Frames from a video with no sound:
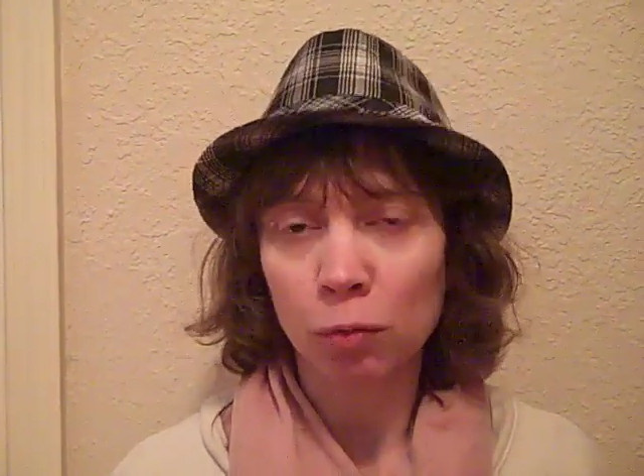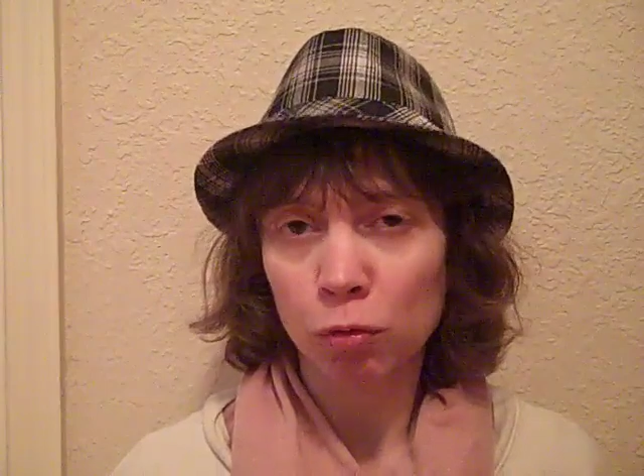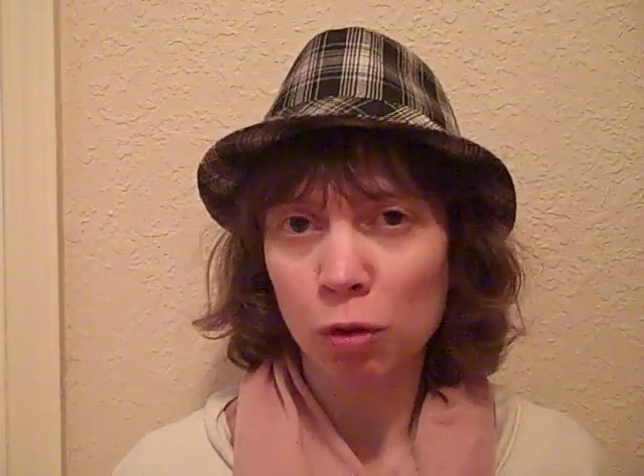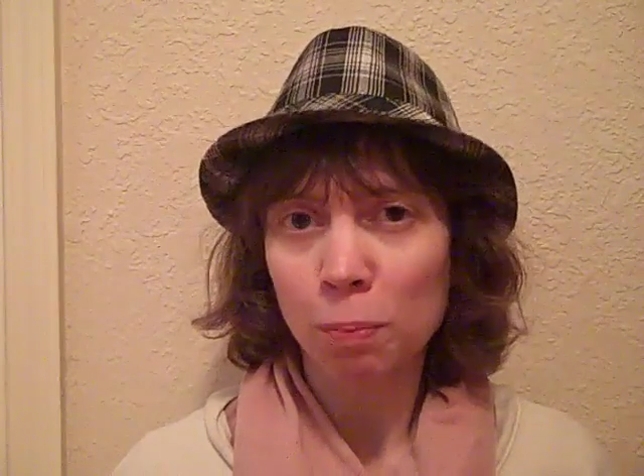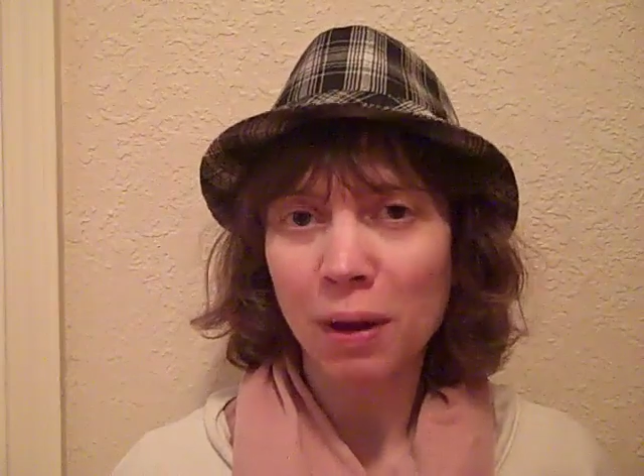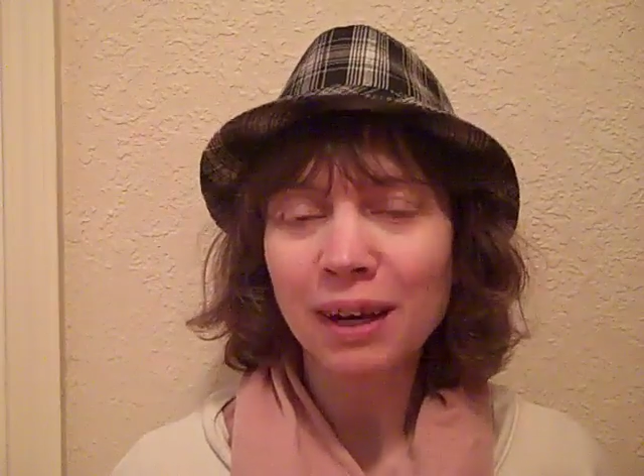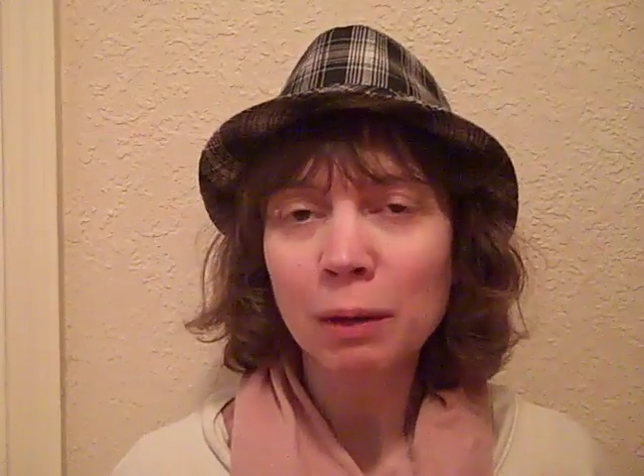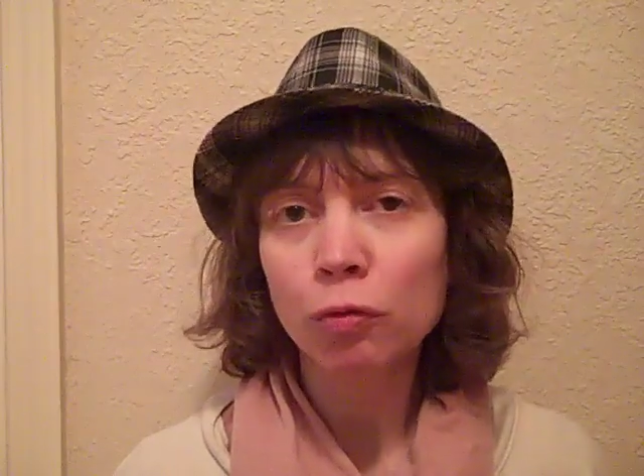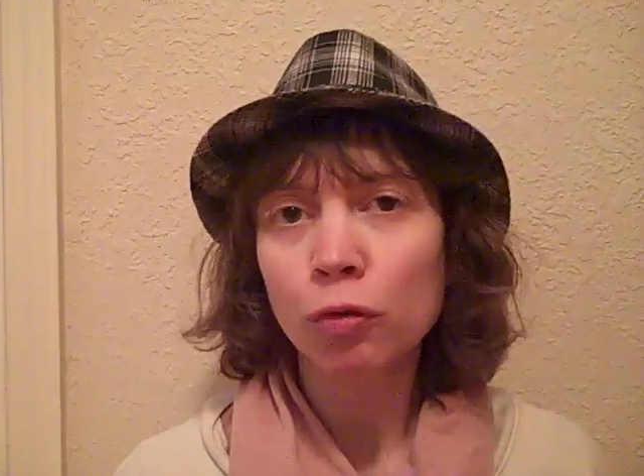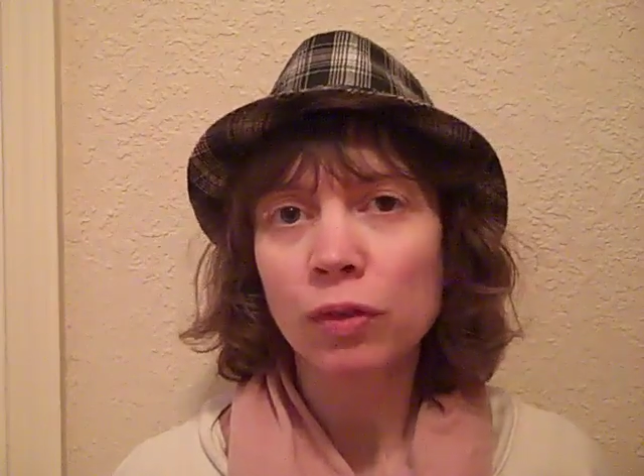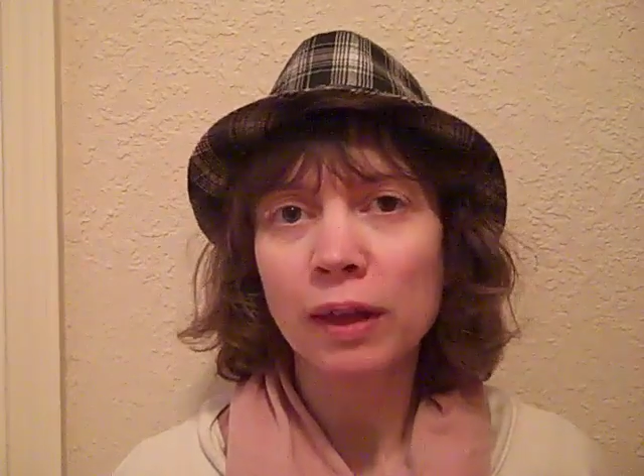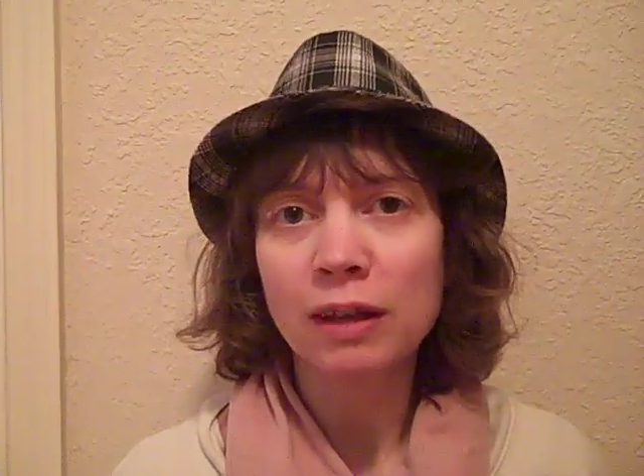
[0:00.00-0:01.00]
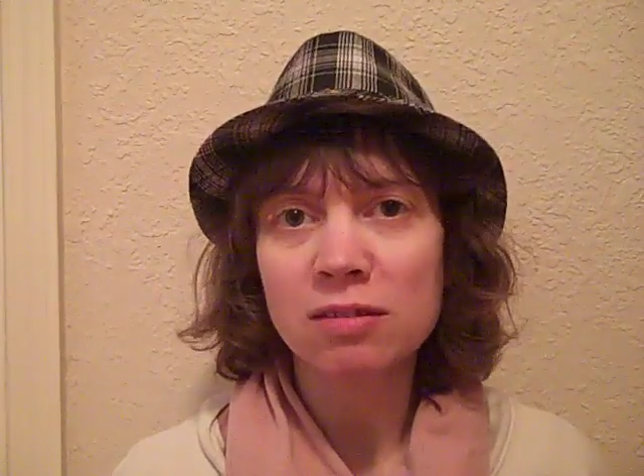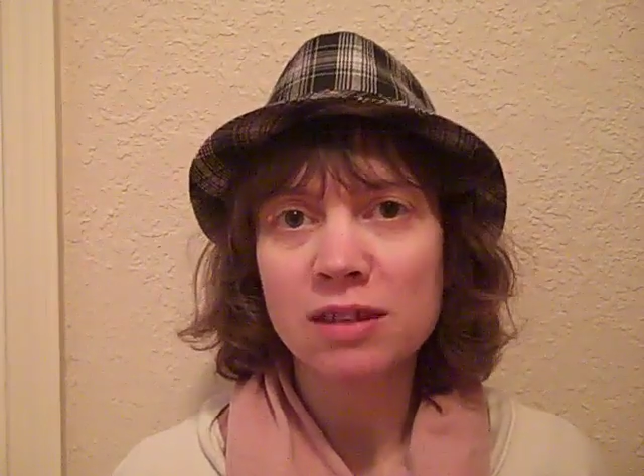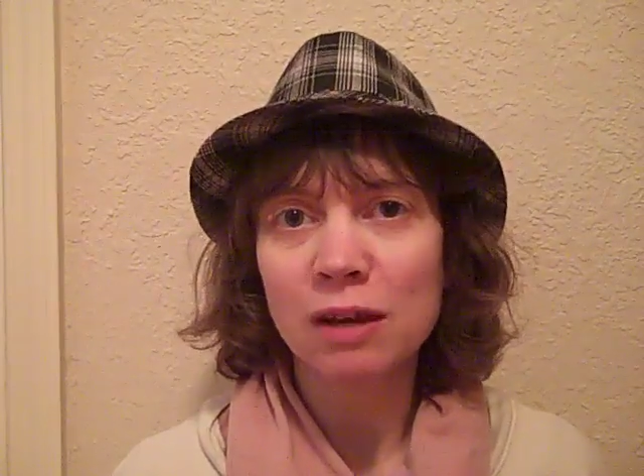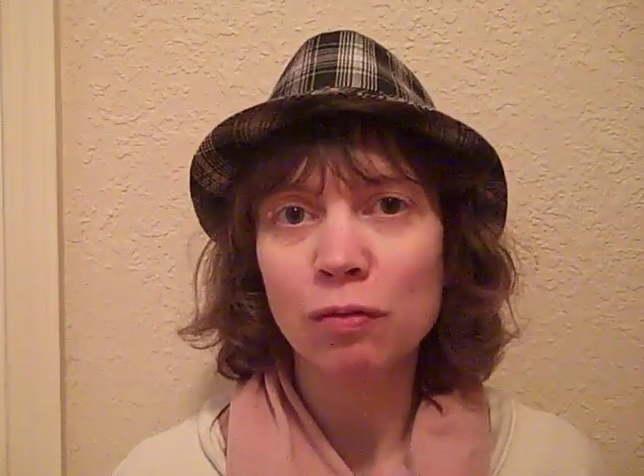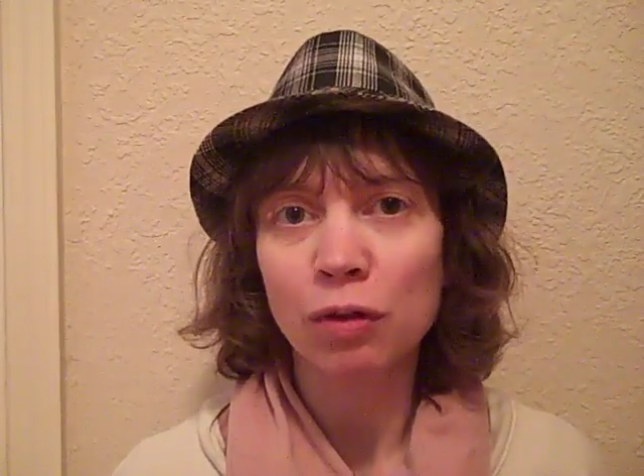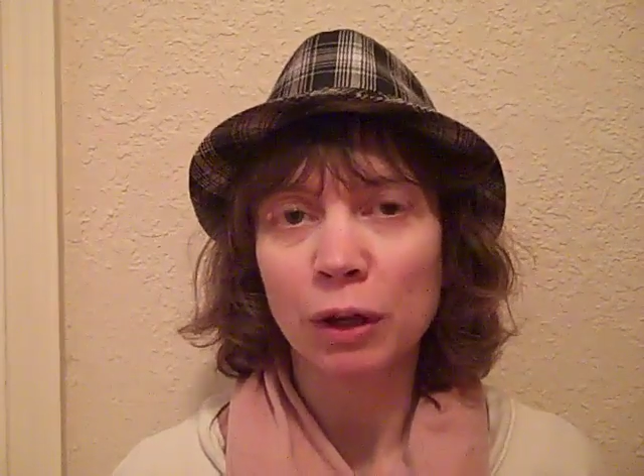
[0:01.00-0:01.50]
It was the Monday before
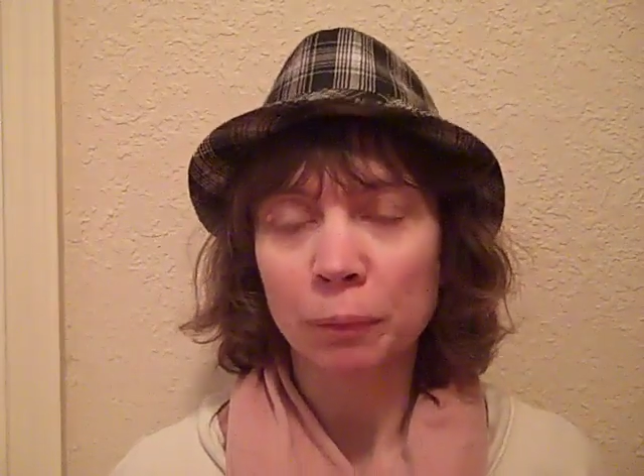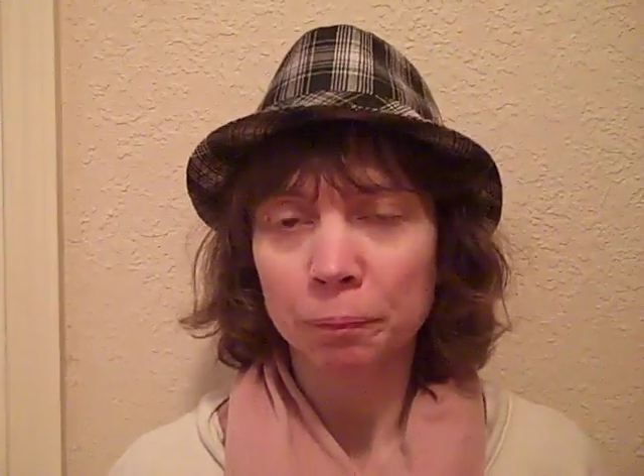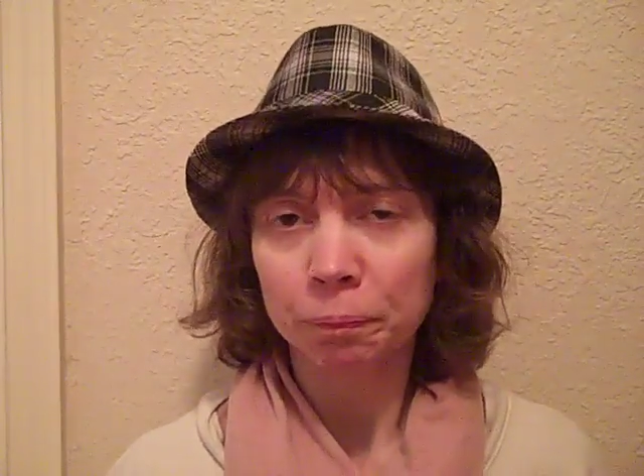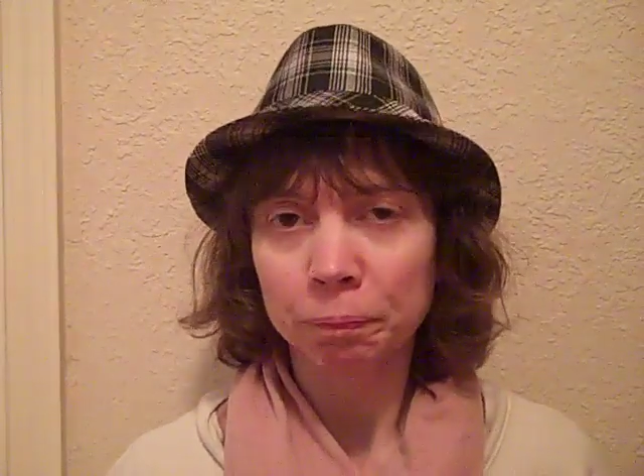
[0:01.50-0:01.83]
Thanksgiving